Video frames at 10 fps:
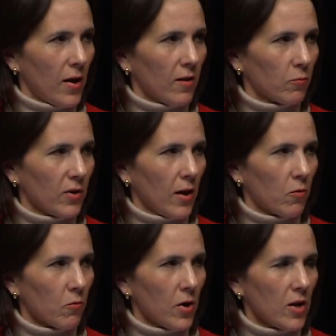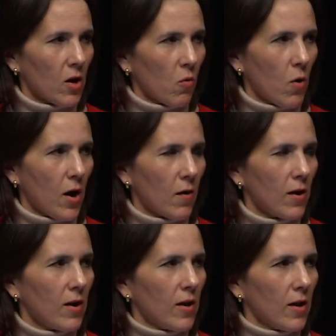past we had already acquired
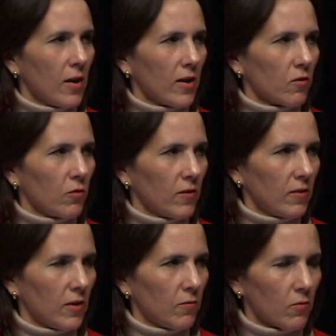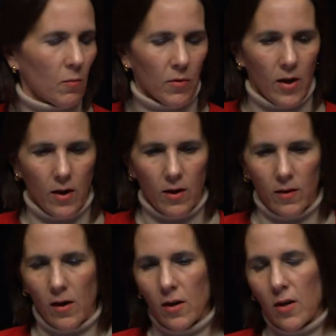electricity from Canada.